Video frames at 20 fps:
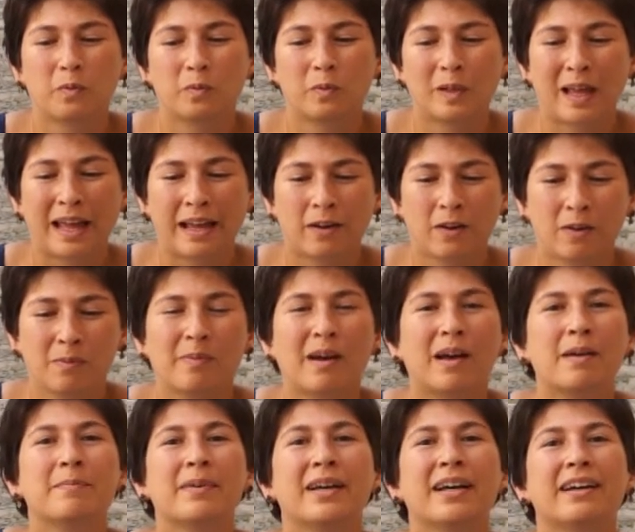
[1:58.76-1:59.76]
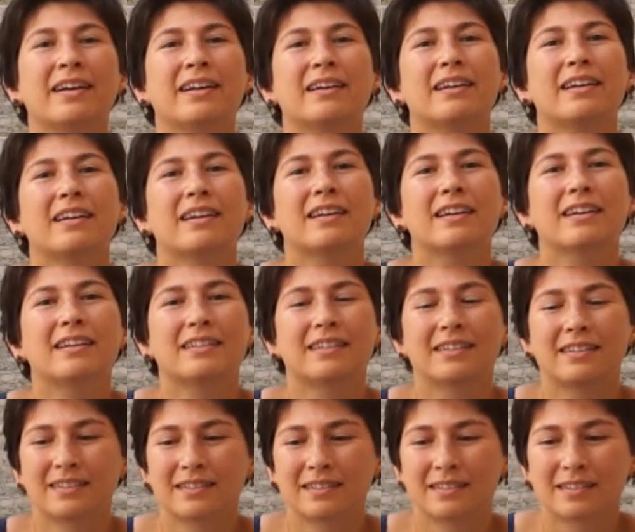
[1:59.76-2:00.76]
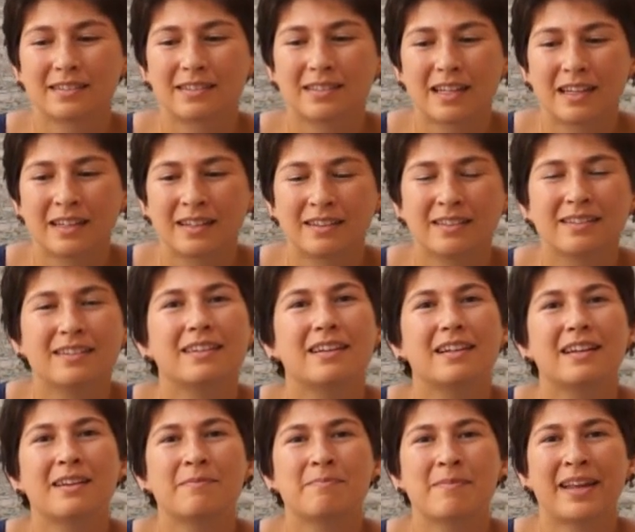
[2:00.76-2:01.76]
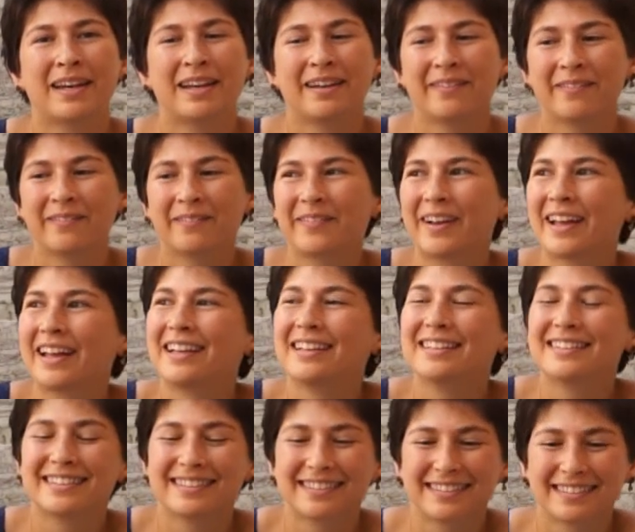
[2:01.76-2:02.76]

like Obama in, in many ways.